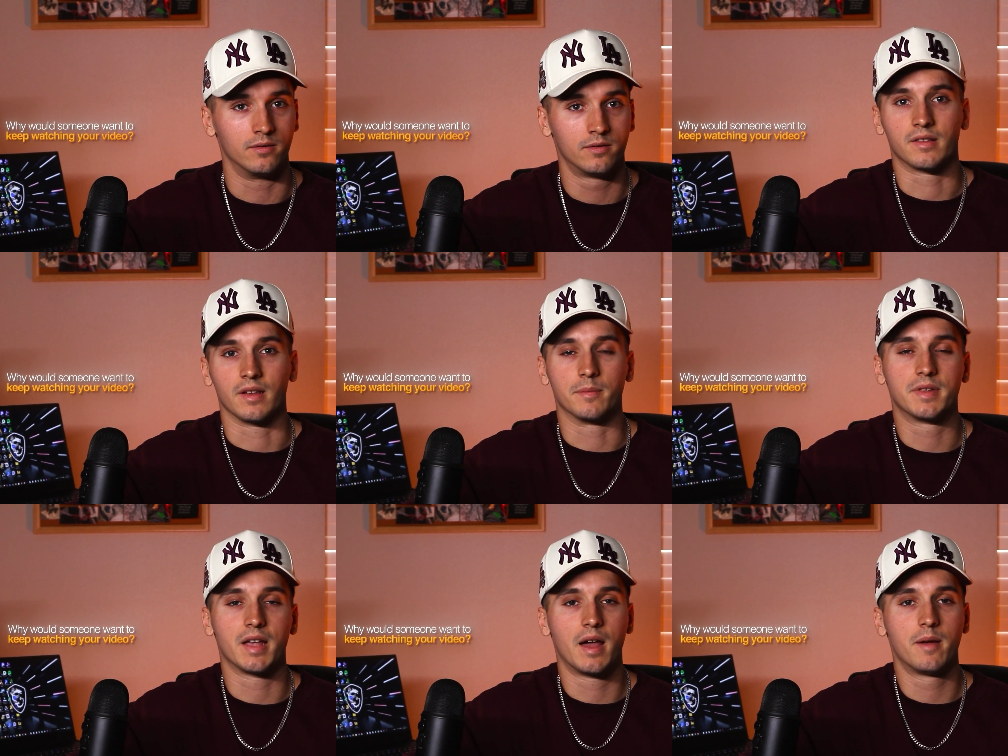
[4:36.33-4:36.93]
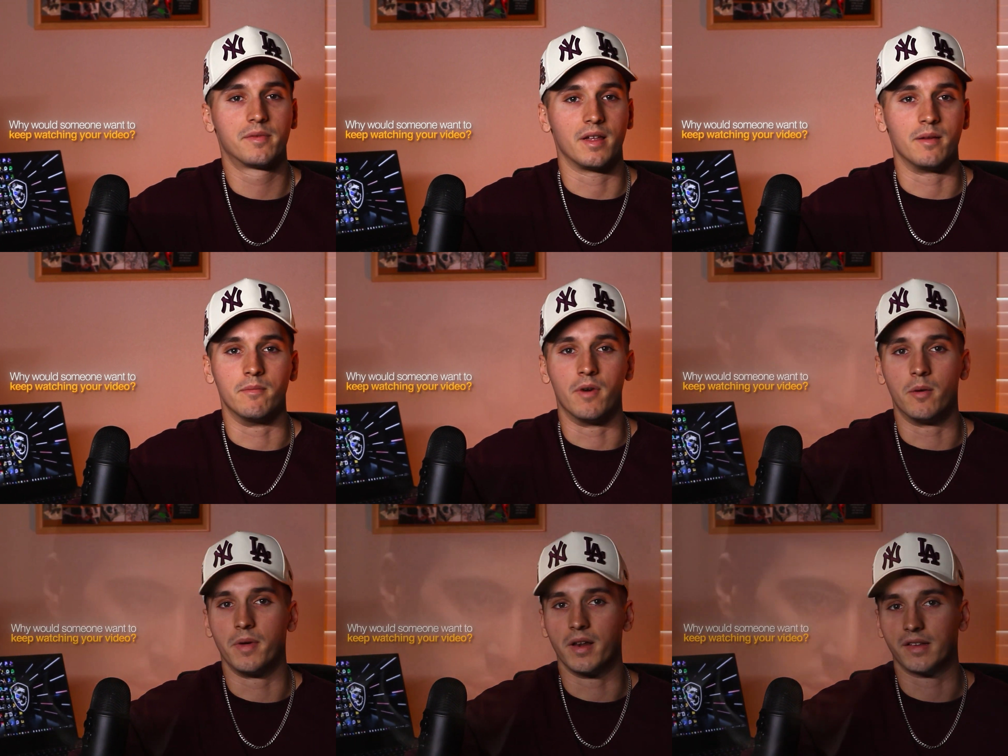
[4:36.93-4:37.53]
Sometimes a
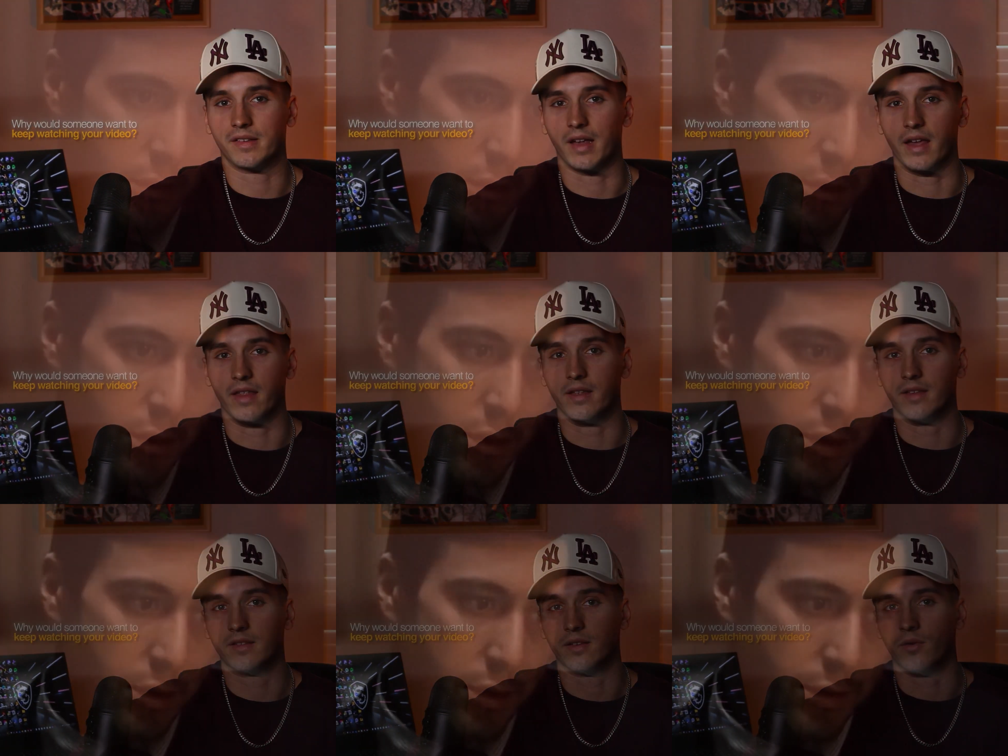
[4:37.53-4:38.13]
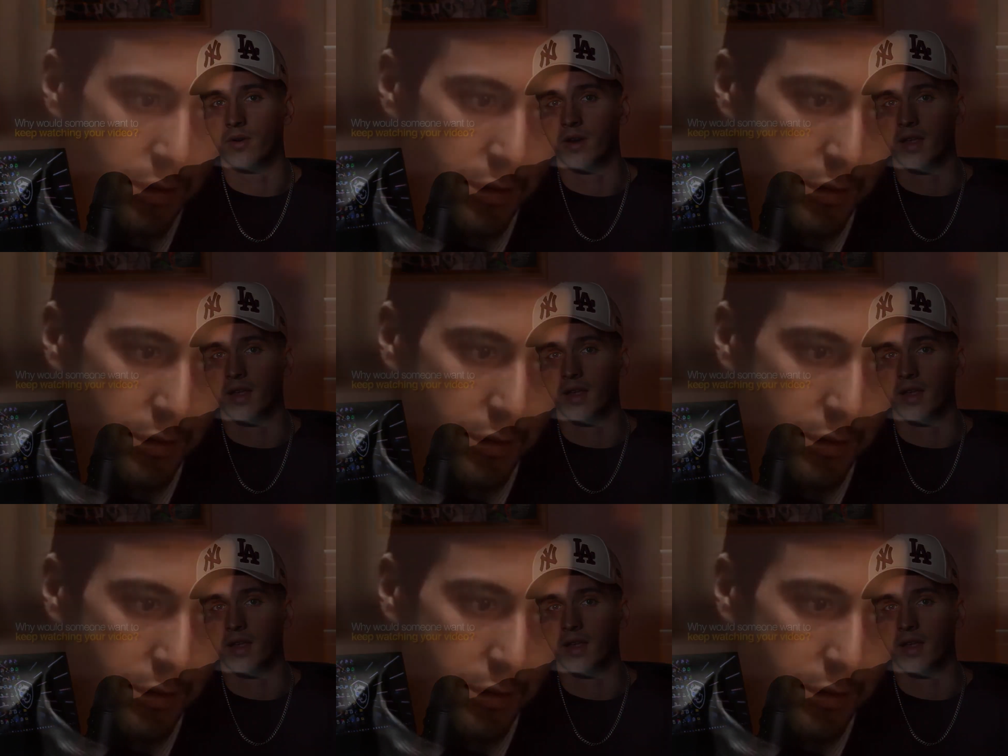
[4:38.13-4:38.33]
moment of silence or